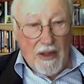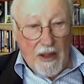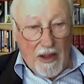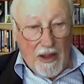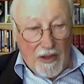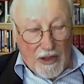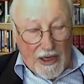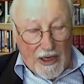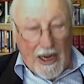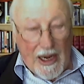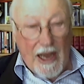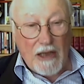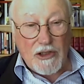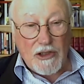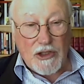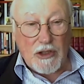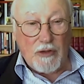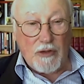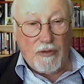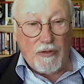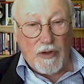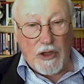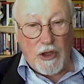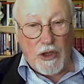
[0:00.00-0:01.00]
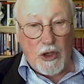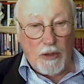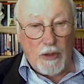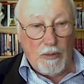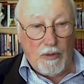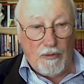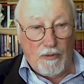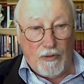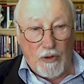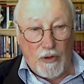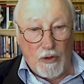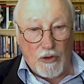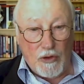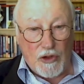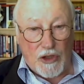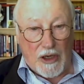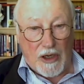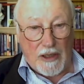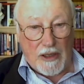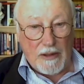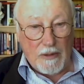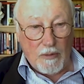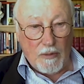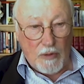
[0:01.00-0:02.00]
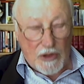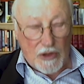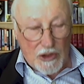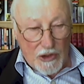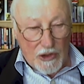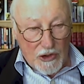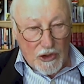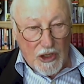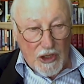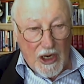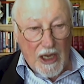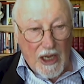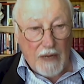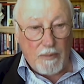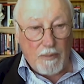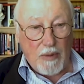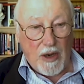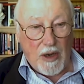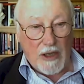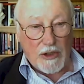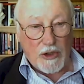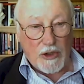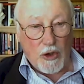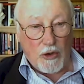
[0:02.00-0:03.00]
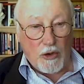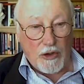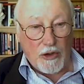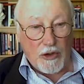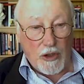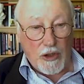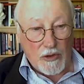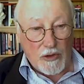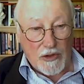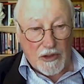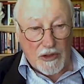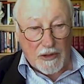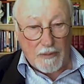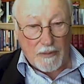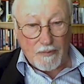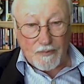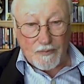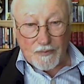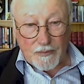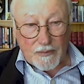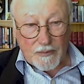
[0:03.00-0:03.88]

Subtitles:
The Council for the Human Future, which is chaired by John Hewson,